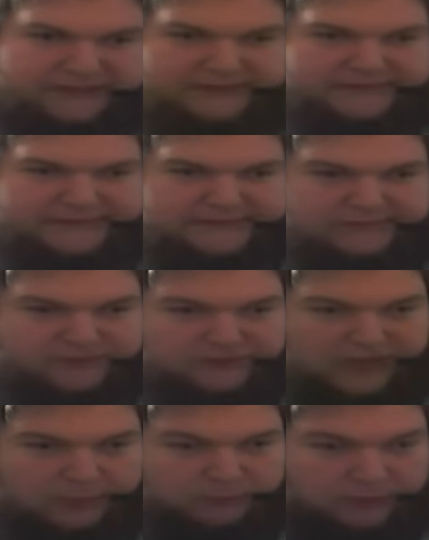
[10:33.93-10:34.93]
Yeah,
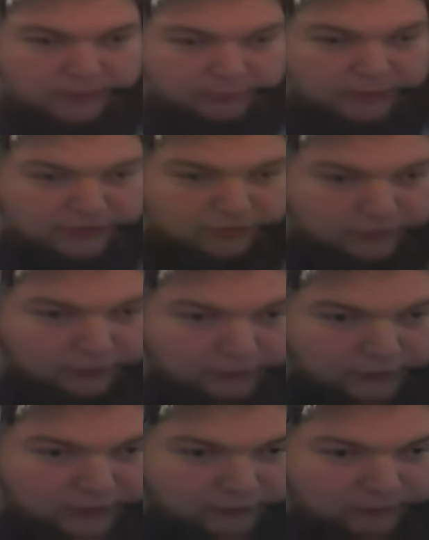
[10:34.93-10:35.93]
Stop Drop Retro,
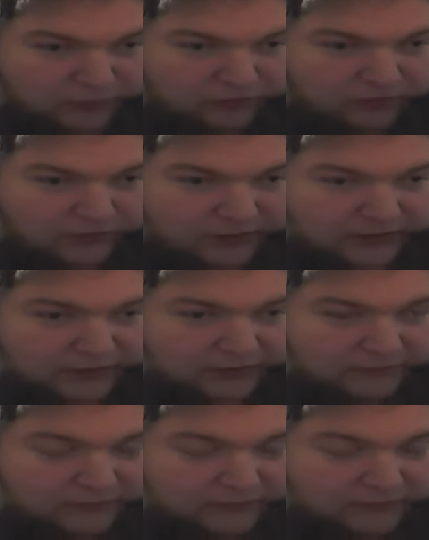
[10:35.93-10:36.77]
already mentioned that.